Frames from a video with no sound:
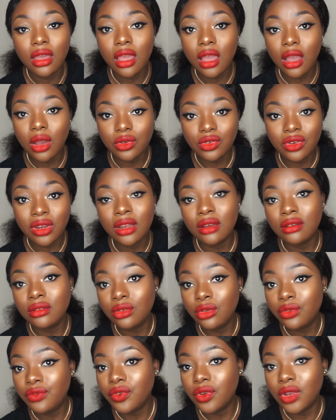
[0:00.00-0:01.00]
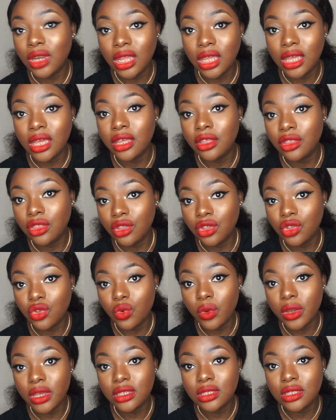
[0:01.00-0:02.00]
I'll try and look for a link in the
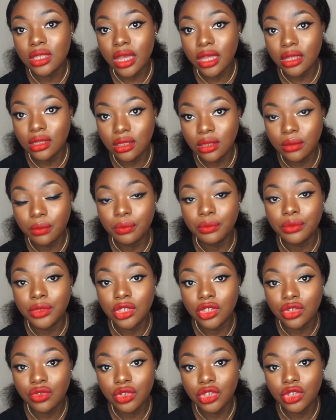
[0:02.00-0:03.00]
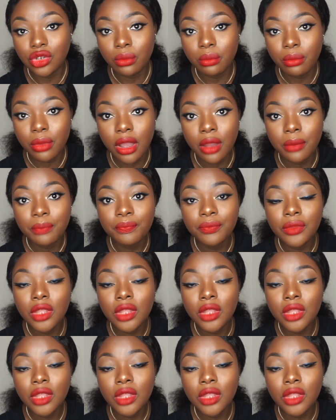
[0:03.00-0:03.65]
US at the description bar.